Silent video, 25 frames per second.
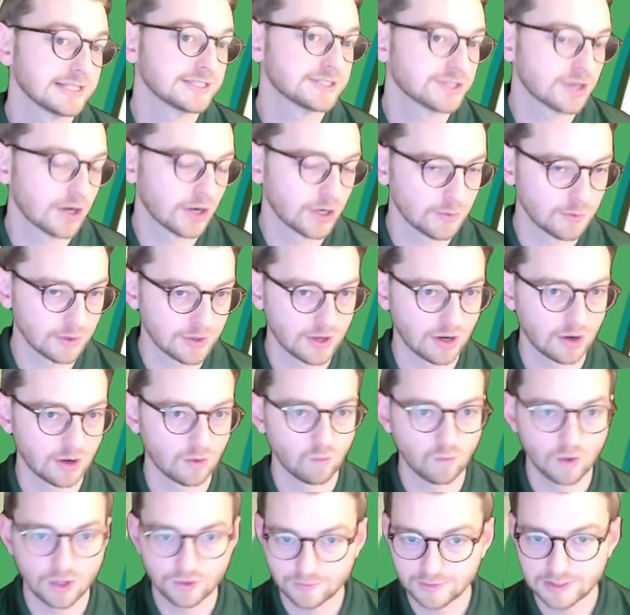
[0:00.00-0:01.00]
started with our
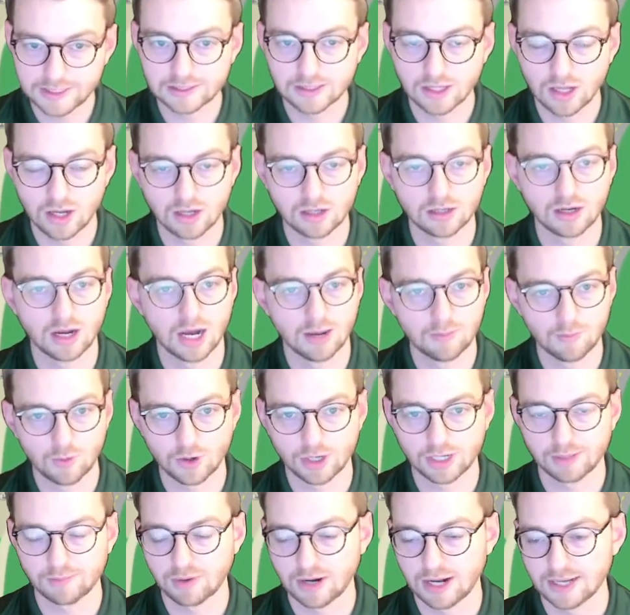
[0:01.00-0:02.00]
1-week-long
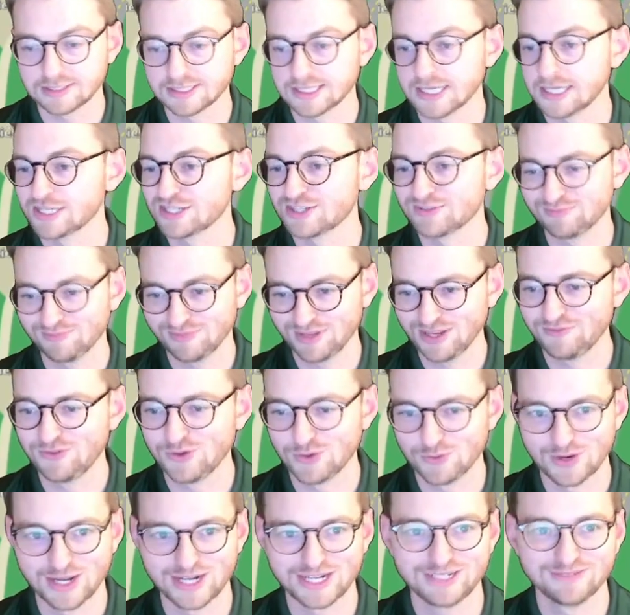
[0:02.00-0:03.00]
onboarding process if you're
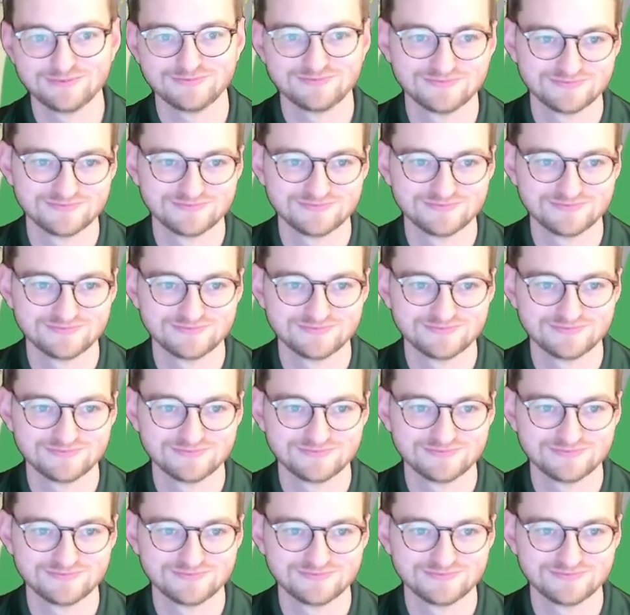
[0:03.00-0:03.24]
ready.